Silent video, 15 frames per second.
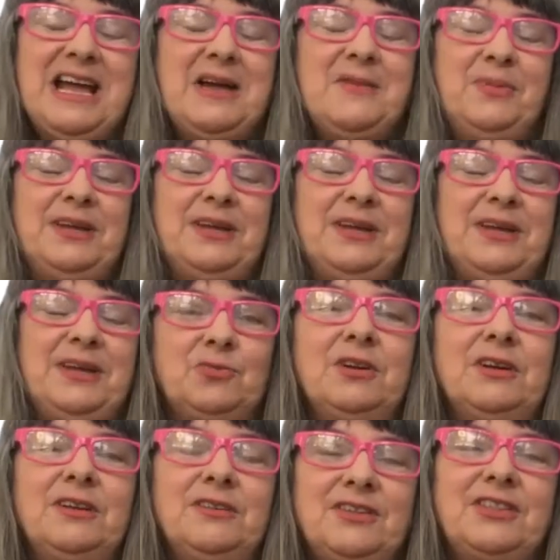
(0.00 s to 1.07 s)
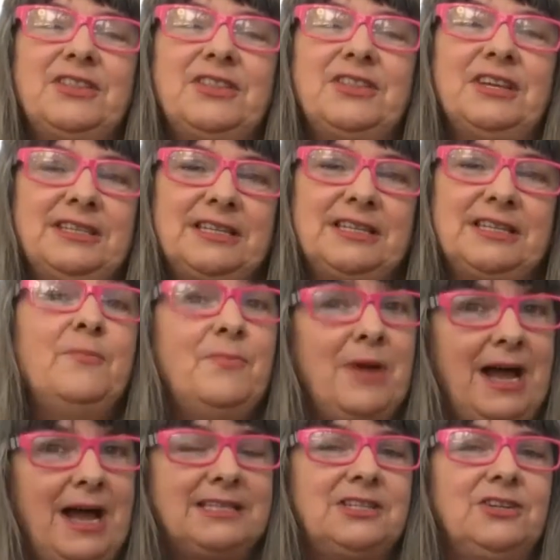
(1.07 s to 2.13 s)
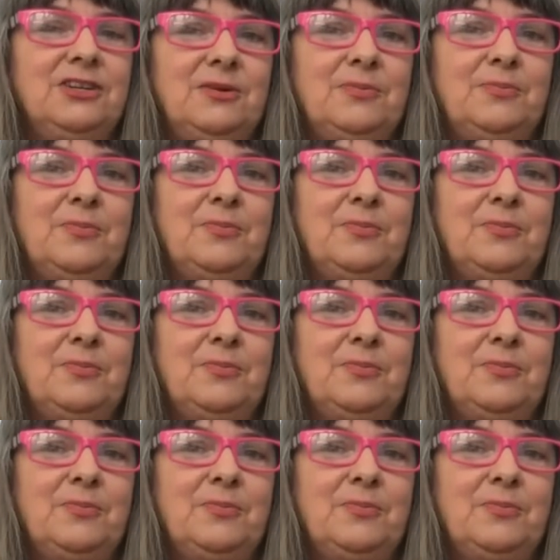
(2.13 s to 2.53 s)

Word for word: because one of the things i've mastered